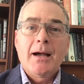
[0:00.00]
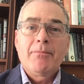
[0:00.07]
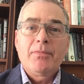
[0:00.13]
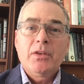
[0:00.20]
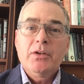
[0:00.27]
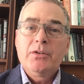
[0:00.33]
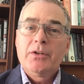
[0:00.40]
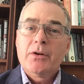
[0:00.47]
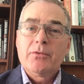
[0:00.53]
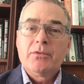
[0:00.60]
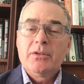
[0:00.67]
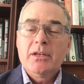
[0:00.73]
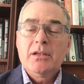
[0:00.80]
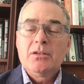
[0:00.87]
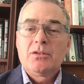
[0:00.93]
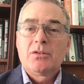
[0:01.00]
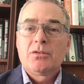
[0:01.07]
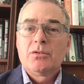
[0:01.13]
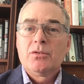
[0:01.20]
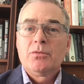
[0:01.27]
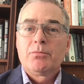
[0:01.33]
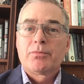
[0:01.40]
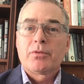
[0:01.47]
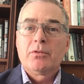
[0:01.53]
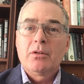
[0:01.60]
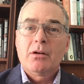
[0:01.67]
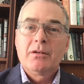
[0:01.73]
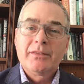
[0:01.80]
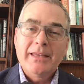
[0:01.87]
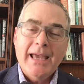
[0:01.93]
you don't need to
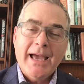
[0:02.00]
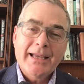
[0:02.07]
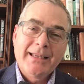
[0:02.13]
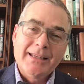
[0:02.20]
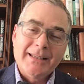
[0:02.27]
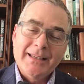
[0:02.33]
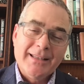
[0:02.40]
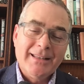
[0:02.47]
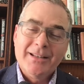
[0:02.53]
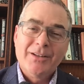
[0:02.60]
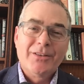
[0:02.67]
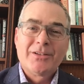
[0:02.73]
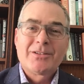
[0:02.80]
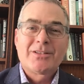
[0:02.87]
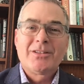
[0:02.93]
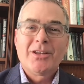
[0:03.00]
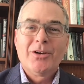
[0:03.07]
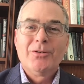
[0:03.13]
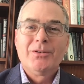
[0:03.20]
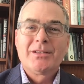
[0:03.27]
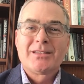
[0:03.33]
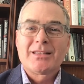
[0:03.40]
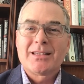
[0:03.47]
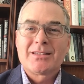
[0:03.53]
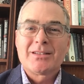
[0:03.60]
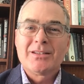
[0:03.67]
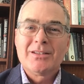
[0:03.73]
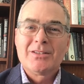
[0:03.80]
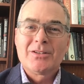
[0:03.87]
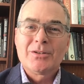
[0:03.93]
prolong the agony. There's no
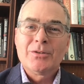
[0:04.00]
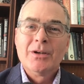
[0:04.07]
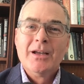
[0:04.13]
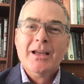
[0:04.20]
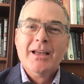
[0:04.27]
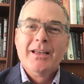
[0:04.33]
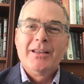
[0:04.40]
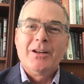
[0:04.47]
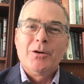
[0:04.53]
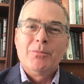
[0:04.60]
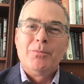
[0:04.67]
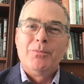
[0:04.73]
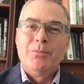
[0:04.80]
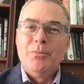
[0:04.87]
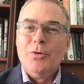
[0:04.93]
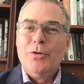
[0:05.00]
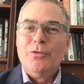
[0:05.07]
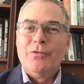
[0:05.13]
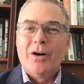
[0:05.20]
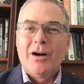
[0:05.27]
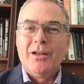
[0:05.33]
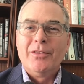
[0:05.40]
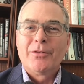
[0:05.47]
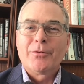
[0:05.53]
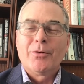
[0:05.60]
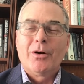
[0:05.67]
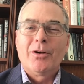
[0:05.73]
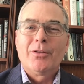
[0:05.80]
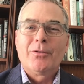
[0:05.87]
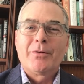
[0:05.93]
necessity to move on through
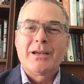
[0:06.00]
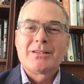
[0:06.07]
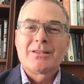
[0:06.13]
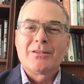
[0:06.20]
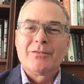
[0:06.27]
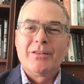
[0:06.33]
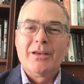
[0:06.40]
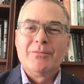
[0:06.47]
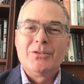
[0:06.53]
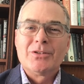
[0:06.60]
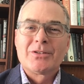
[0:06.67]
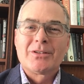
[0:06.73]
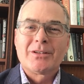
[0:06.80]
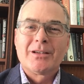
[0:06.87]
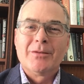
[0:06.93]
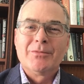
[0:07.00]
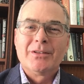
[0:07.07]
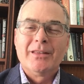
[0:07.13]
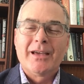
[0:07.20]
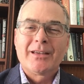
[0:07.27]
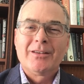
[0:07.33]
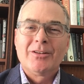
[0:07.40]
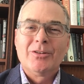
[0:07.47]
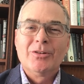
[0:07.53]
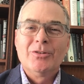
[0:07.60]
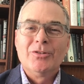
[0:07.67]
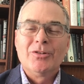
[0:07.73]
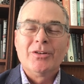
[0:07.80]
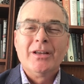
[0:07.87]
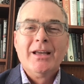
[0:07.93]
all the rest of them just to come to that
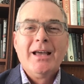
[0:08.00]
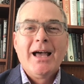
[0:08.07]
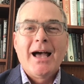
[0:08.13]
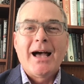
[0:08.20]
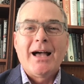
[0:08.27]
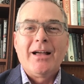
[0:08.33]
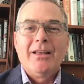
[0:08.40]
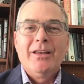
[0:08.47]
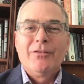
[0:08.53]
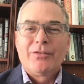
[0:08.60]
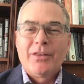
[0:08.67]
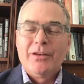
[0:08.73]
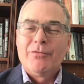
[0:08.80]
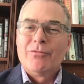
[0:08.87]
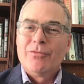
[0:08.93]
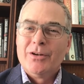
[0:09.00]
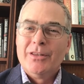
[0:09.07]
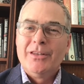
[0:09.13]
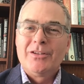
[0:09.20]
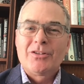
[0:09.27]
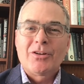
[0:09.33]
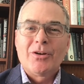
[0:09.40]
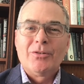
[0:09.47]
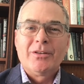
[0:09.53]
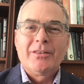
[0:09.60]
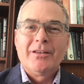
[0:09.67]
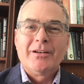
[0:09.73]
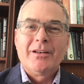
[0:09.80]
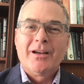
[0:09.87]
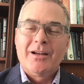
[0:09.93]
conclusion. If they've really shown that
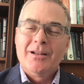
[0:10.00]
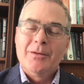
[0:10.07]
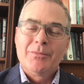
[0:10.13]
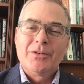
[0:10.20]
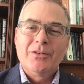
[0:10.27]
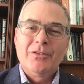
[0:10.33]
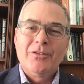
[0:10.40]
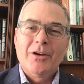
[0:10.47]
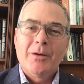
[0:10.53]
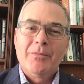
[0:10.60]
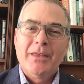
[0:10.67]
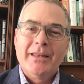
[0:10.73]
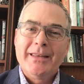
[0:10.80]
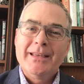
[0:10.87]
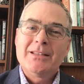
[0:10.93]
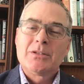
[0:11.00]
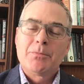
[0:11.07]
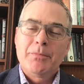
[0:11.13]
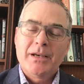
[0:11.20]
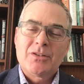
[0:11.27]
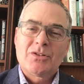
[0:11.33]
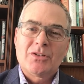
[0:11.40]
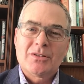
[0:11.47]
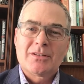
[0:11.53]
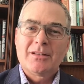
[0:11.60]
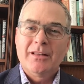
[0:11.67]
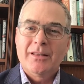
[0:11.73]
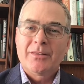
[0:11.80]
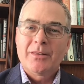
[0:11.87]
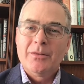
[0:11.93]
they're not up to the job, then it's best just to
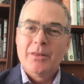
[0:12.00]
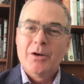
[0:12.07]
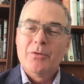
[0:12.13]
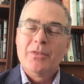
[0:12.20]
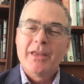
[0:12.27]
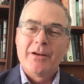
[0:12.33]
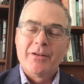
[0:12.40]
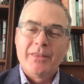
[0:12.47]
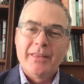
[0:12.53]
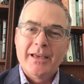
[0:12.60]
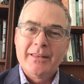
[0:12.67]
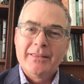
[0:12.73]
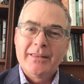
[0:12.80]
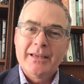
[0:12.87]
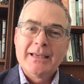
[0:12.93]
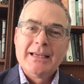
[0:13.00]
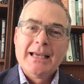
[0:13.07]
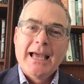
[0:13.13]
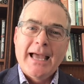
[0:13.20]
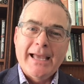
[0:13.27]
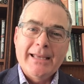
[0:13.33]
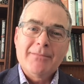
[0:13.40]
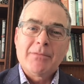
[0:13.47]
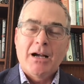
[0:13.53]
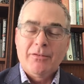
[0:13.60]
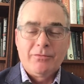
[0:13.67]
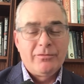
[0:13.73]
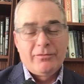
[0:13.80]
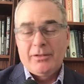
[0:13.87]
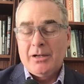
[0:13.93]
let them know there and then that, hey, I've